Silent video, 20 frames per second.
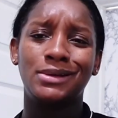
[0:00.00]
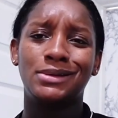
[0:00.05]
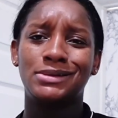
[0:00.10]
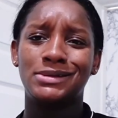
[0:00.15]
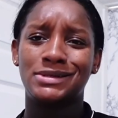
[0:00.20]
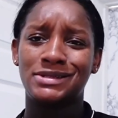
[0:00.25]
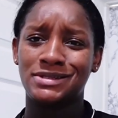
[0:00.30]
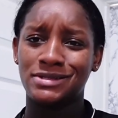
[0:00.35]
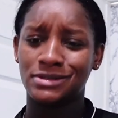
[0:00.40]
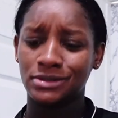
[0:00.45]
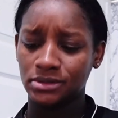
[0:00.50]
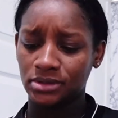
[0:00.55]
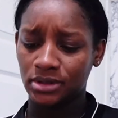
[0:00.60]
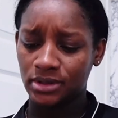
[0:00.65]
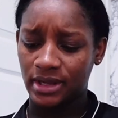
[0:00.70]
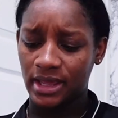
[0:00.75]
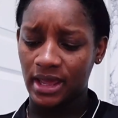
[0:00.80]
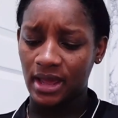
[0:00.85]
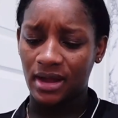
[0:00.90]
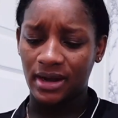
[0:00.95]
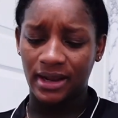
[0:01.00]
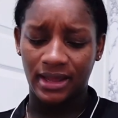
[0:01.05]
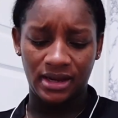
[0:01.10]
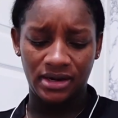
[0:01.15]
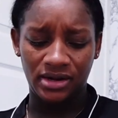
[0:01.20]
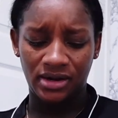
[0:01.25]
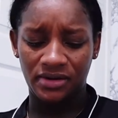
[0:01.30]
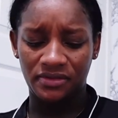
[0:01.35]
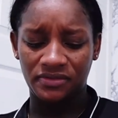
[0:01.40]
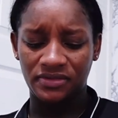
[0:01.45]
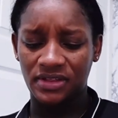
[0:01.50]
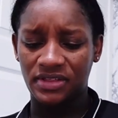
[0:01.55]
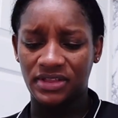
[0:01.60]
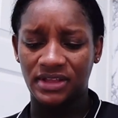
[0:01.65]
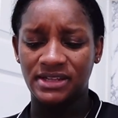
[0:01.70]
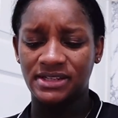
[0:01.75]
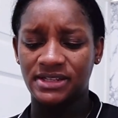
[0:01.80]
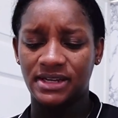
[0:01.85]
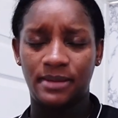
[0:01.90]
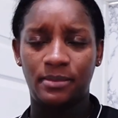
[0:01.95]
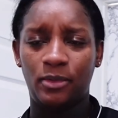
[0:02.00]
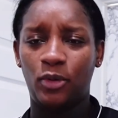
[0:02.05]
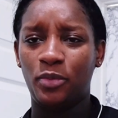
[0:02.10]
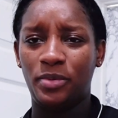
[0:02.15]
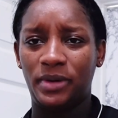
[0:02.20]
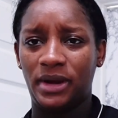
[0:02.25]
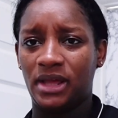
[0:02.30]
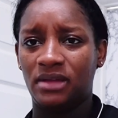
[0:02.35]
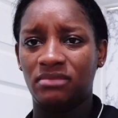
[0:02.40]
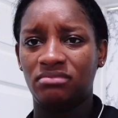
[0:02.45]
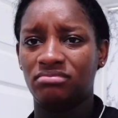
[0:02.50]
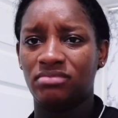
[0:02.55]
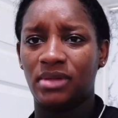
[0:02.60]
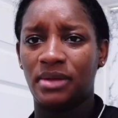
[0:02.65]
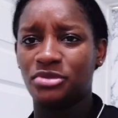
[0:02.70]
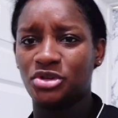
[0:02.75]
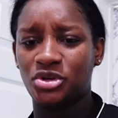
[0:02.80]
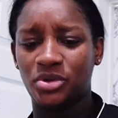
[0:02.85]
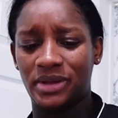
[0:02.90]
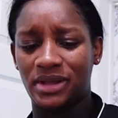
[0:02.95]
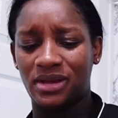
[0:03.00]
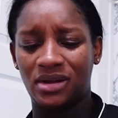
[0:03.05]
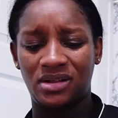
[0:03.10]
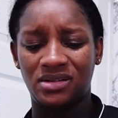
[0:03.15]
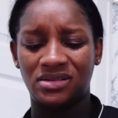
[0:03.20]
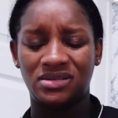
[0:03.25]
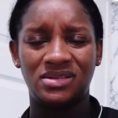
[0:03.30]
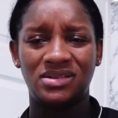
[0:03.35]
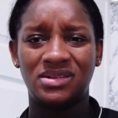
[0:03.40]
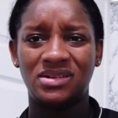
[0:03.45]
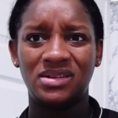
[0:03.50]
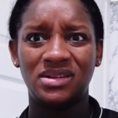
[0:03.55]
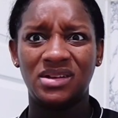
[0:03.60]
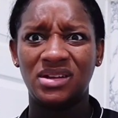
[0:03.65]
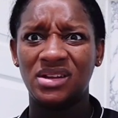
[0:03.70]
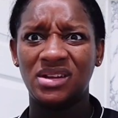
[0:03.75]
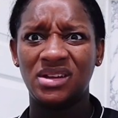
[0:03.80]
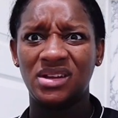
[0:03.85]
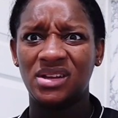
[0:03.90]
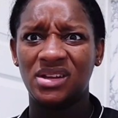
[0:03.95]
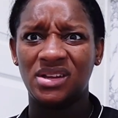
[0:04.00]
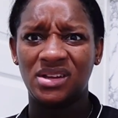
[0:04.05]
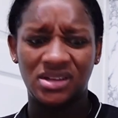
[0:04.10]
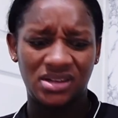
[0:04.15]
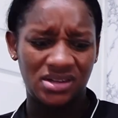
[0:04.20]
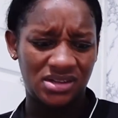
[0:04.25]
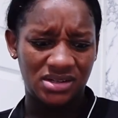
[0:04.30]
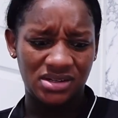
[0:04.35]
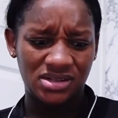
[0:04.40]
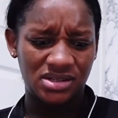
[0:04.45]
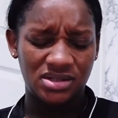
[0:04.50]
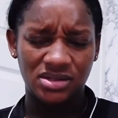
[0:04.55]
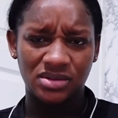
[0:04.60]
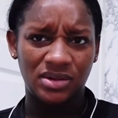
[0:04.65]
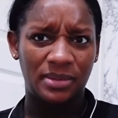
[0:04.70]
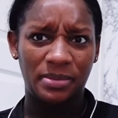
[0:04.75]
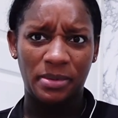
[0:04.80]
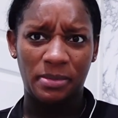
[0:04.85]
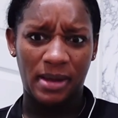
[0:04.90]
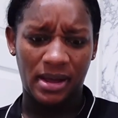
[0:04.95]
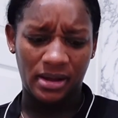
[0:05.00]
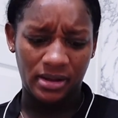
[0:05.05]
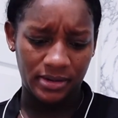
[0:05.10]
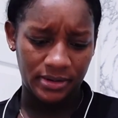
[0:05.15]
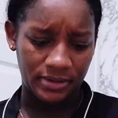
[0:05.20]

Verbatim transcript: This is a little chaotic and none of the things that I'm opening, I'm showing y'all. So I'll be back.